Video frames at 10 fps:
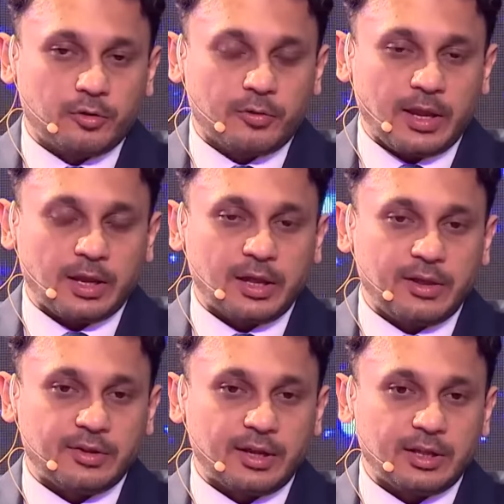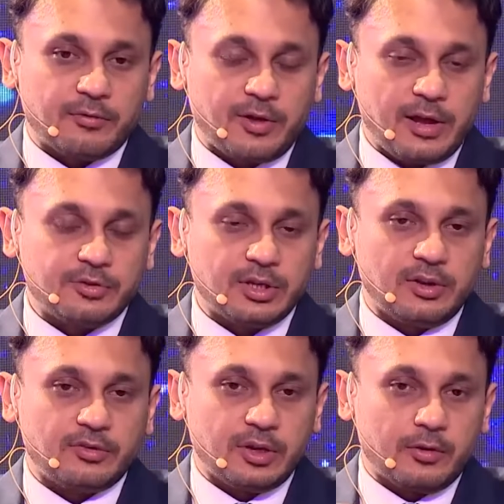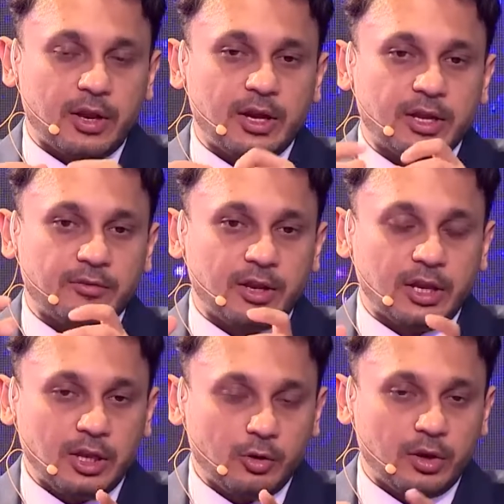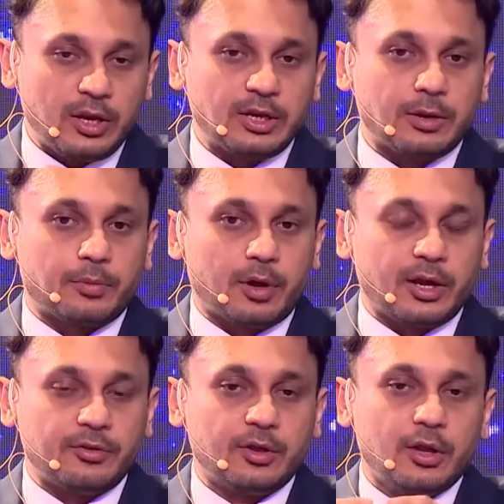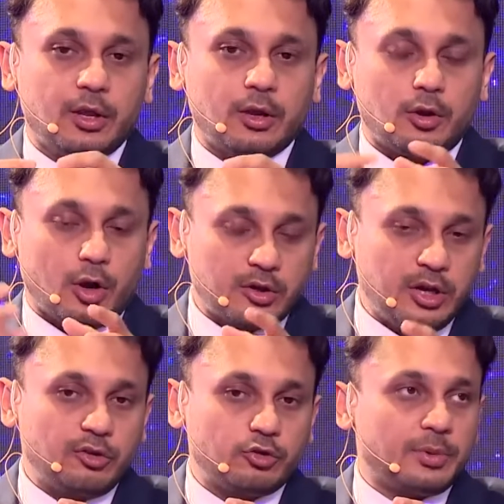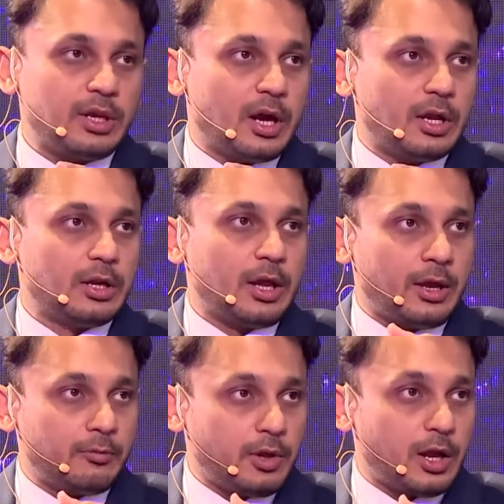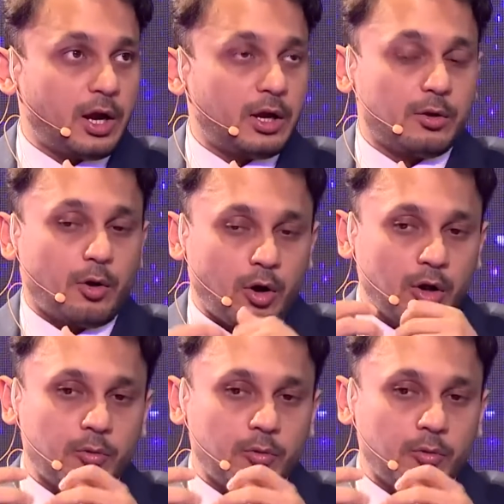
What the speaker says: recognize that the 5G is still relatively new in enterprise. A lot needs to be done, and we are all